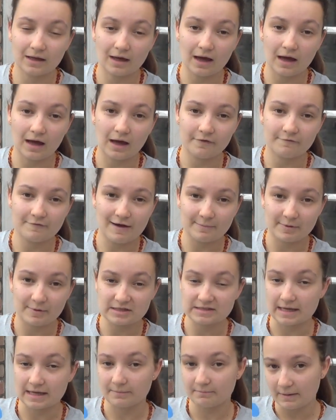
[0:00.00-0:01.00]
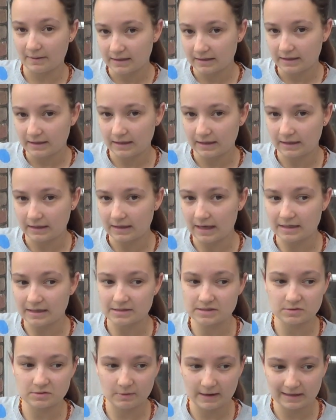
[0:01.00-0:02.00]
fabrics like minky
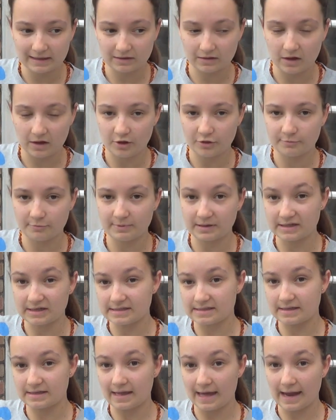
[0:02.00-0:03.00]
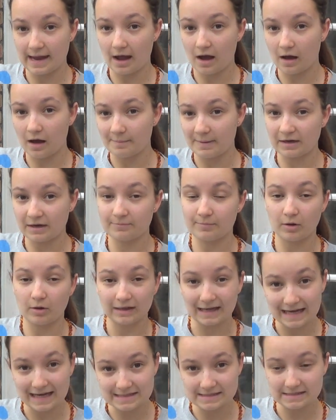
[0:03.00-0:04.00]
and suede cloth because they are made of
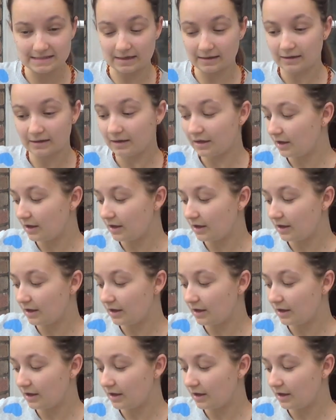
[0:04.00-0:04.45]
polyester.